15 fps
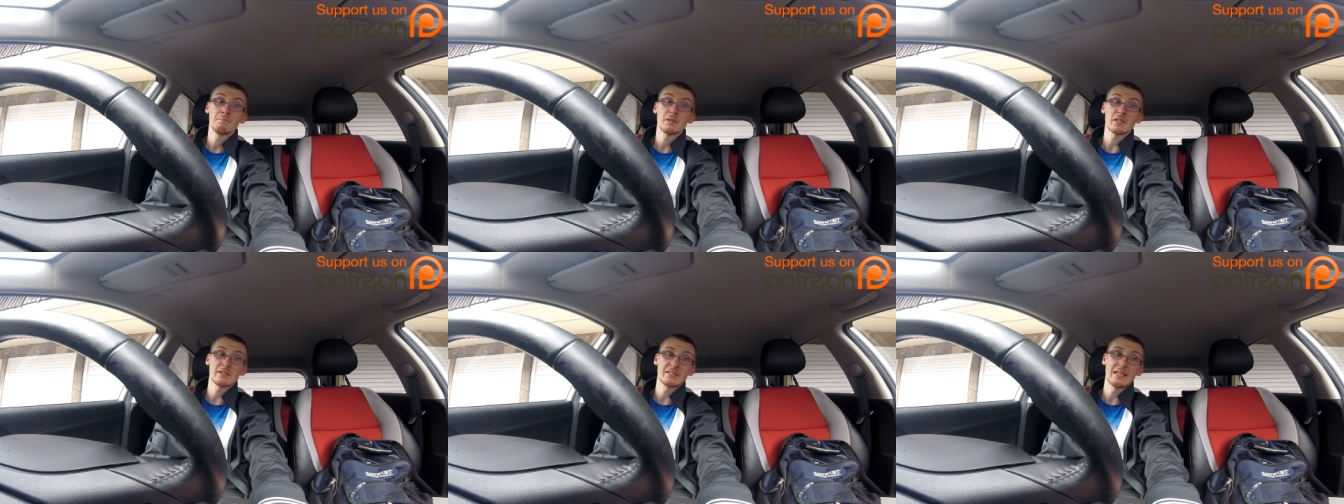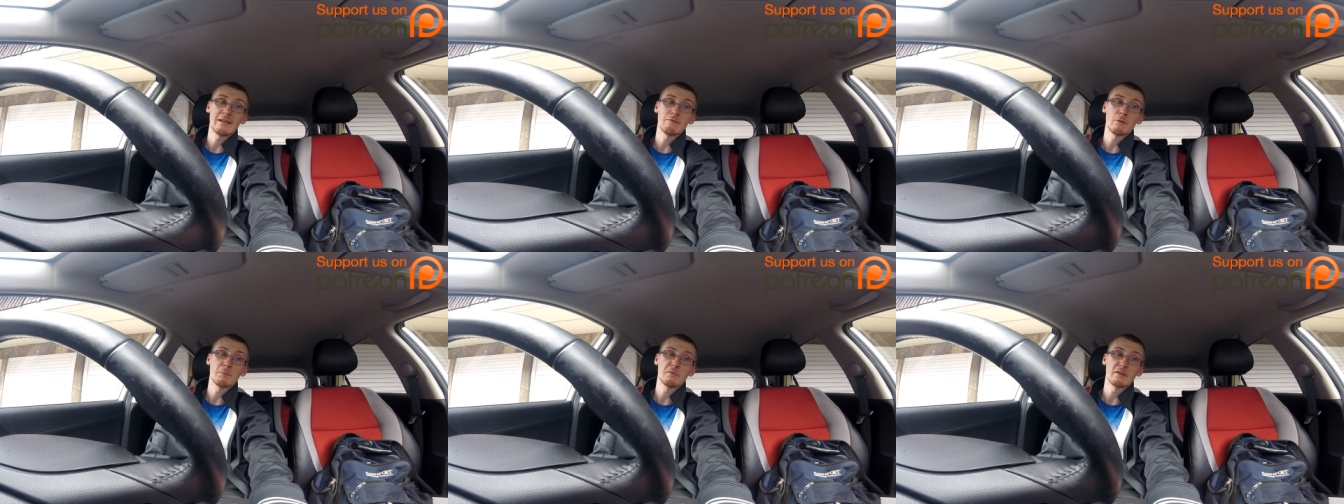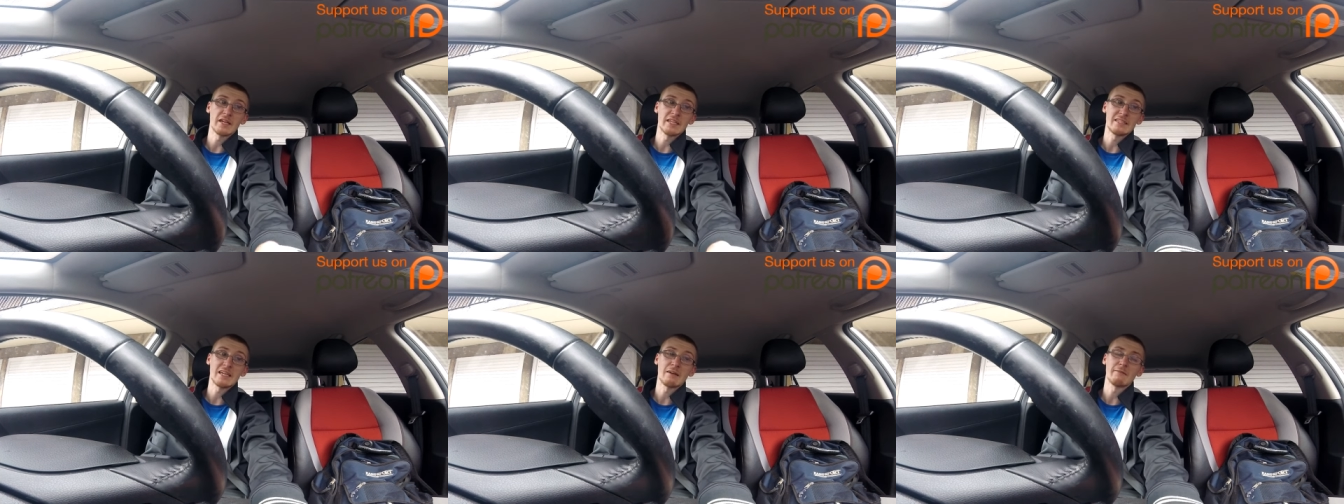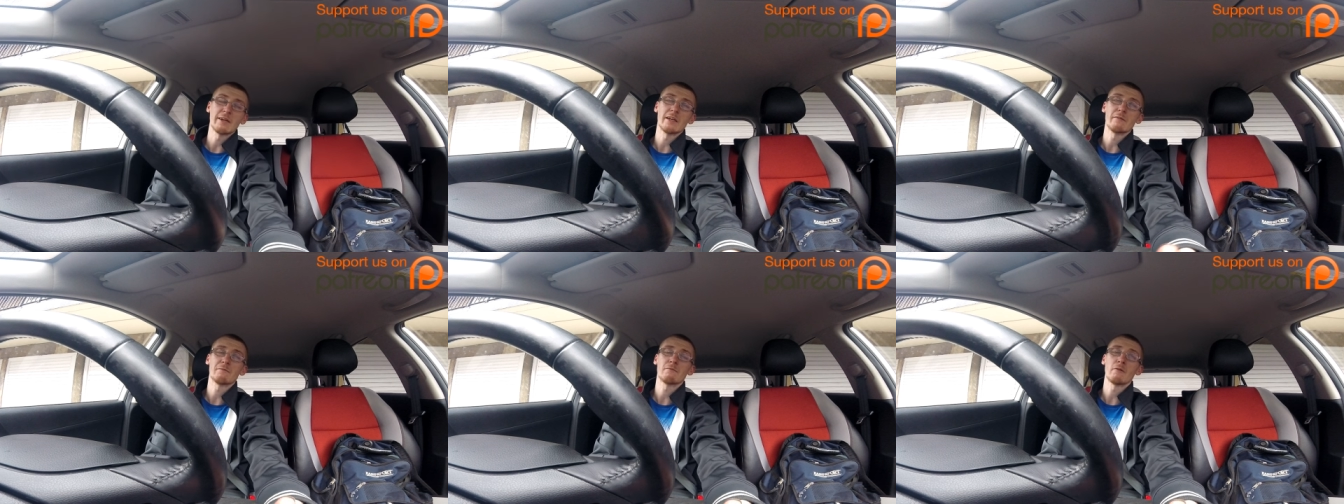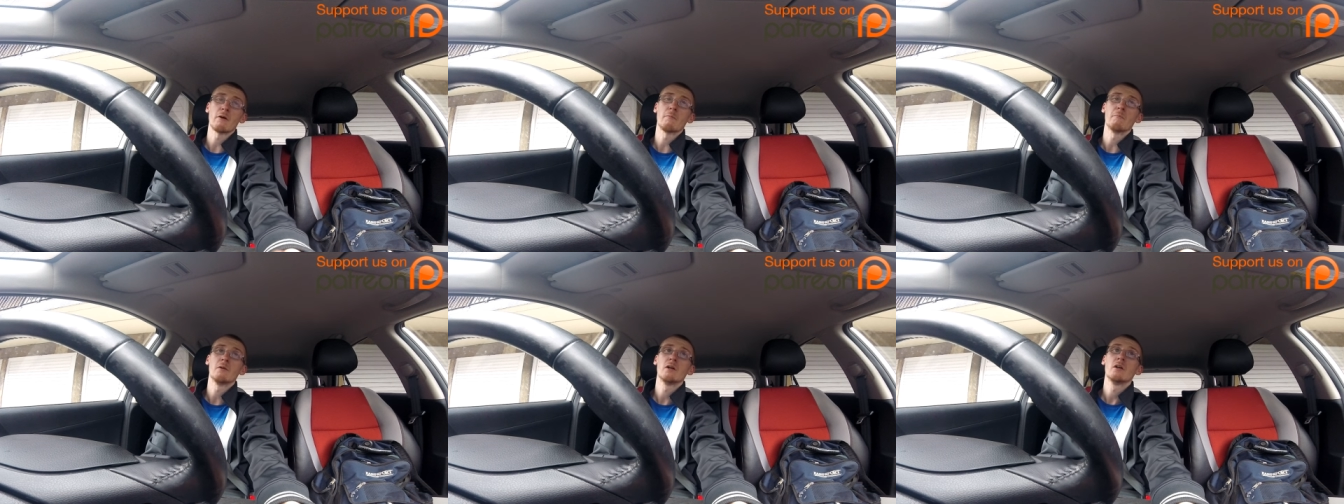because they're operated directly
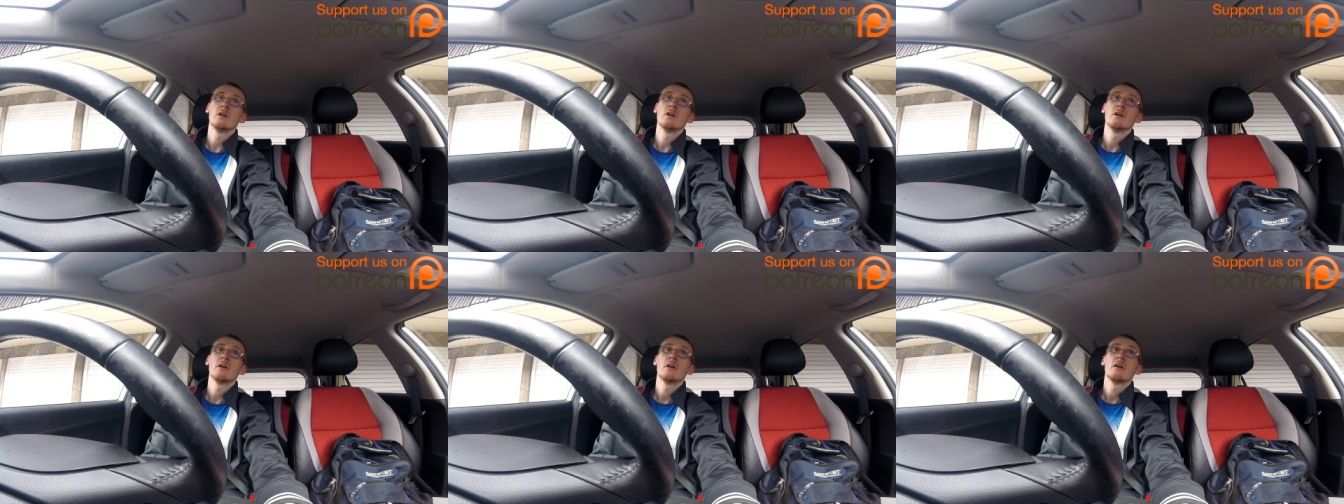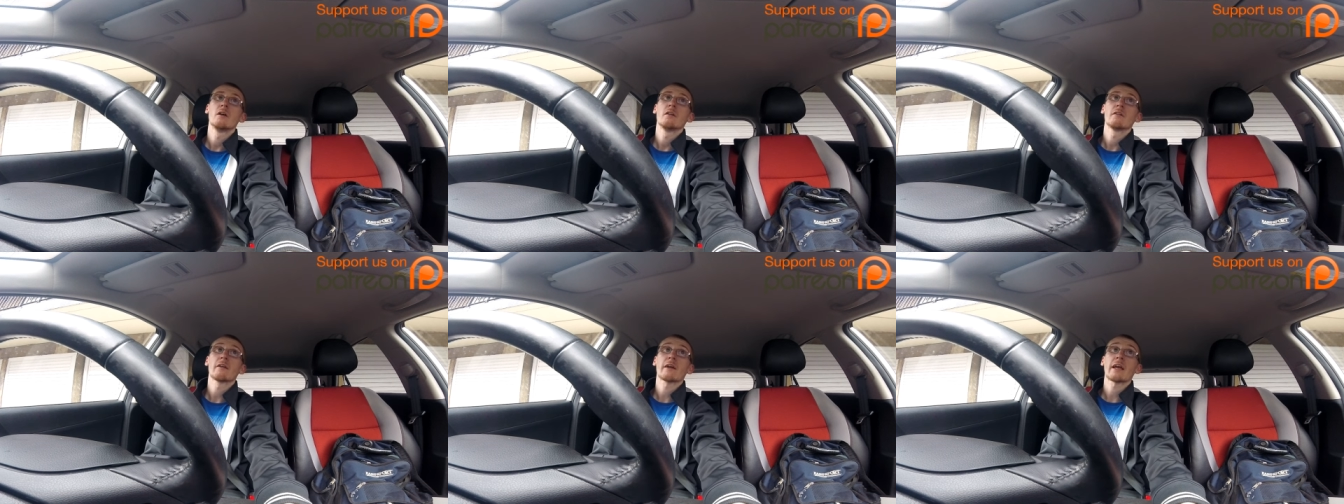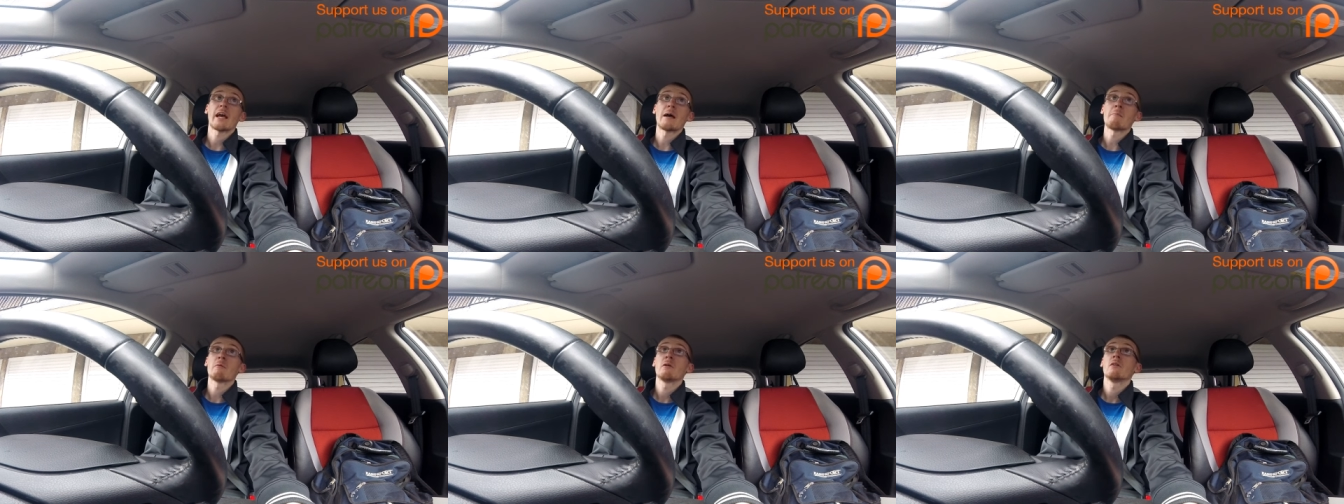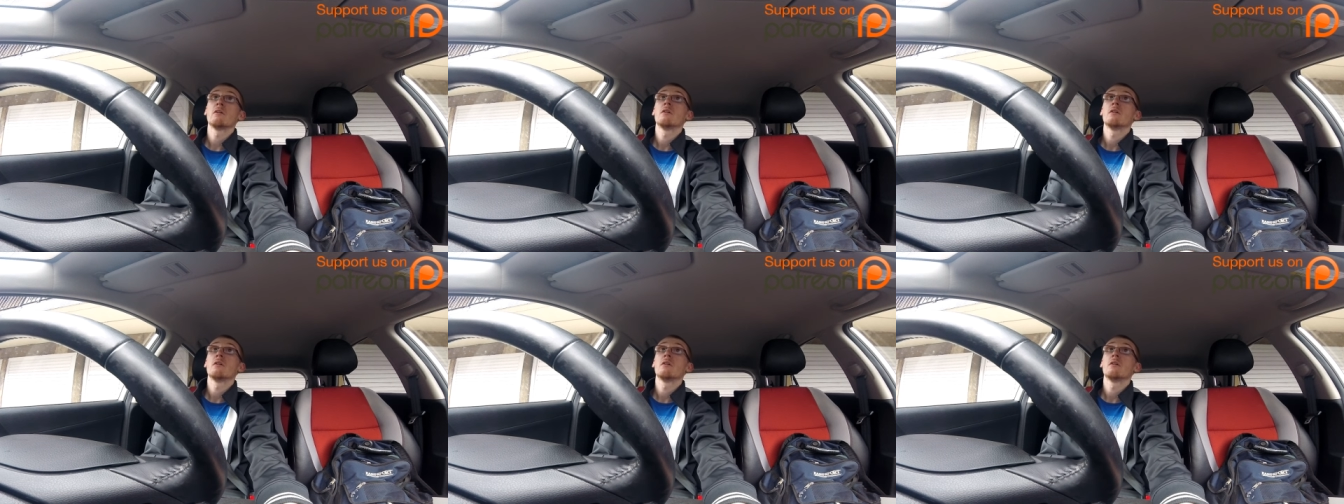from the cab.